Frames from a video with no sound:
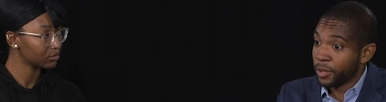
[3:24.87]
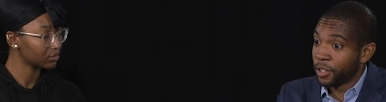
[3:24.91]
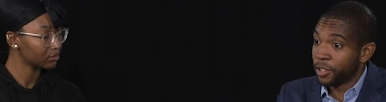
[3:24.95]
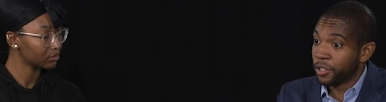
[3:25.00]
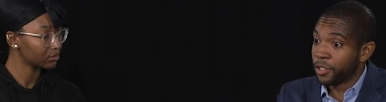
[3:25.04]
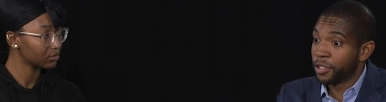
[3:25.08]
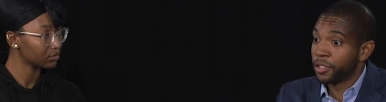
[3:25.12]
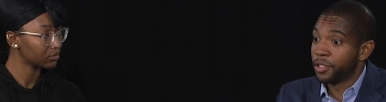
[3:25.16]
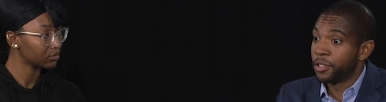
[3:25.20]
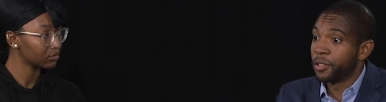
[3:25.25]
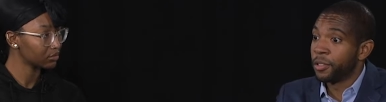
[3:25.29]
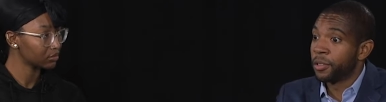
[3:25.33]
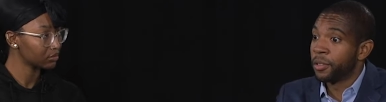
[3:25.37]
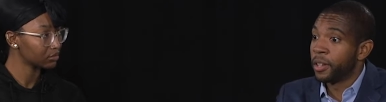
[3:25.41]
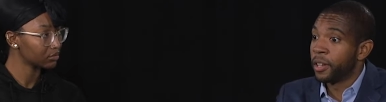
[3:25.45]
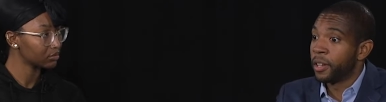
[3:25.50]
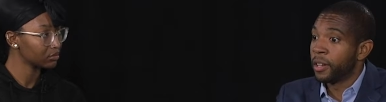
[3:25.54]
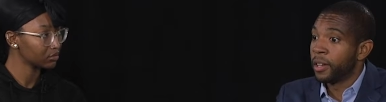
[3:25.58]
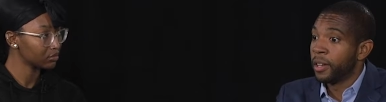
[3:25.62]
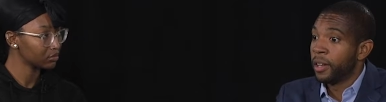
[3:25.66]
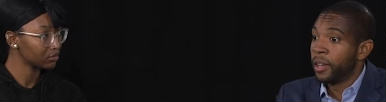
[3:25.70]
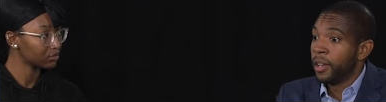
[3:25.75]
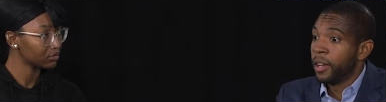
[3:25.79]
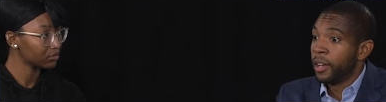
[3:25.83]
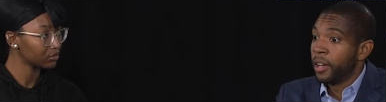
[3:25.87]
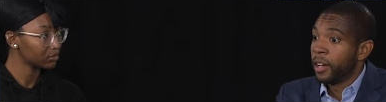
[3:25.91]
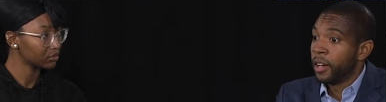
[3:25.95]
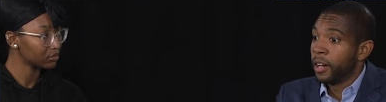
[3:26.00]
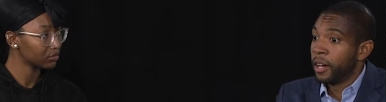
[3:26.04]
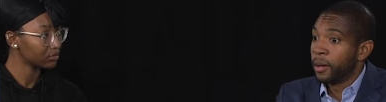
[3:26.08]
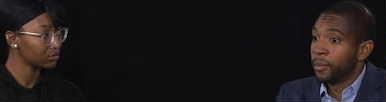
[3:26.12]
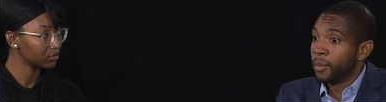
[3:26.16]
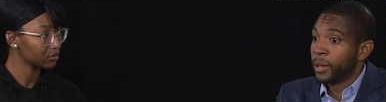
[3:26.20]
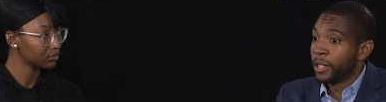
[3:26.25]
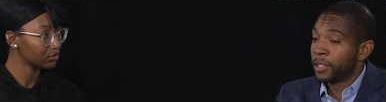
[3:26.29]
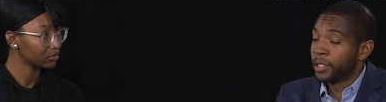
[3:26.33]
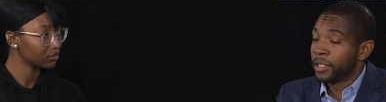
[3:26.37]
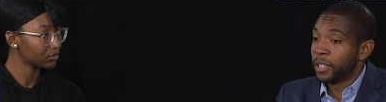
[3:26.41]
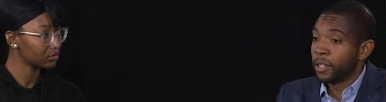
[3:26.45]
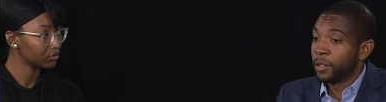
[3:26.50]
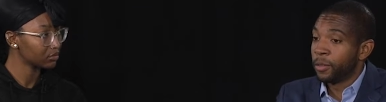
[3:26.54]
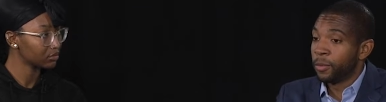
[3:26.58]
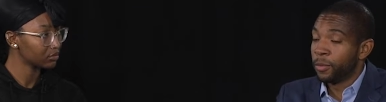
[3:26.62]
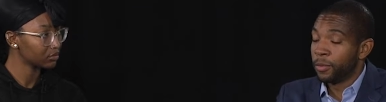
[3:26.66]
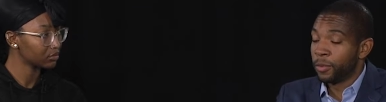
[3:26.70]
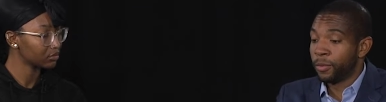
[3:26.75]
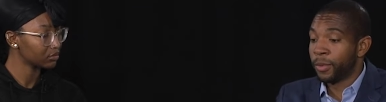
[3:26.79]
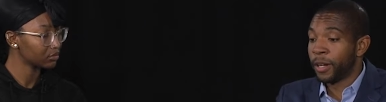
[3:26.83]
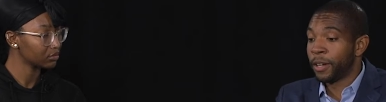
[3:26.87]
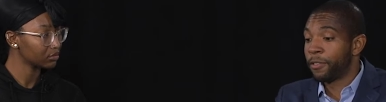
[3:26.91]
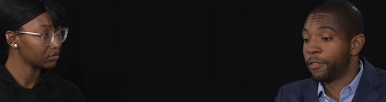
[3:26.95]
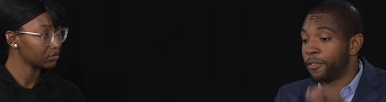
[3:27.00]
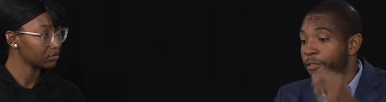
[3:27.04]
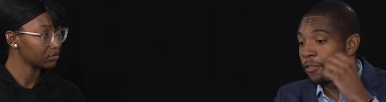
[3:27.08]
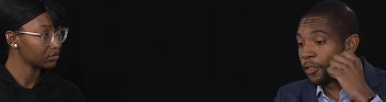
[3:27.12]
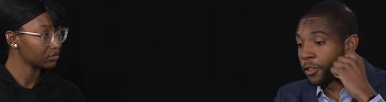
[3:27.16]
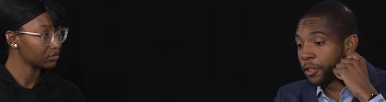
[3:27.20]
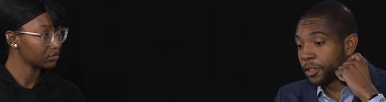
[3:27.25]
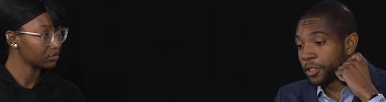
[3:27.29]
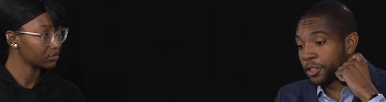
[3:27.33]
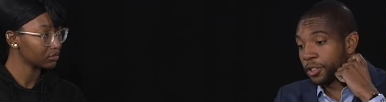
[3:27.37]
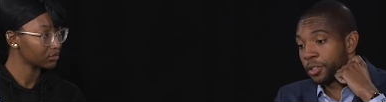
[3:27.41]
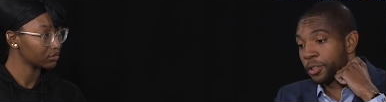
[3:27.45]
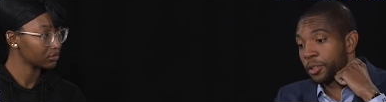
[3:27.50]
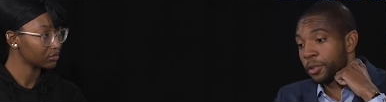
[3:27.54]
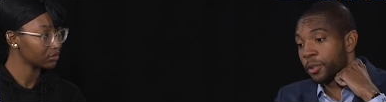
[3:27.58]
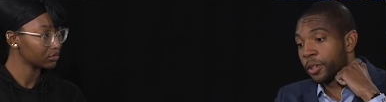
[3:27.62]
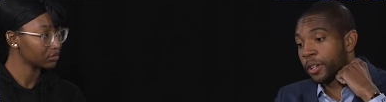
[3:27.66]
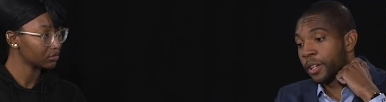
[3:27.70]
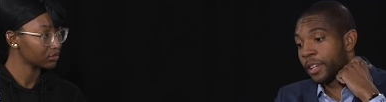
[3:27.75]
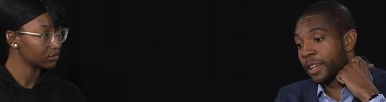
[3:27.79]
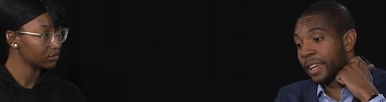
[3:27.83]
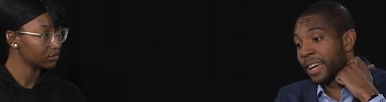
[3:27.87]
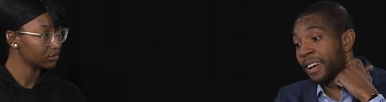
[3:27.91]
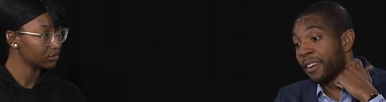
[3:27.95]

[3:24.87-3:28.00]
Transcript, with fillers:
Speaker 1: when you're a student. Um, I'll say my first story,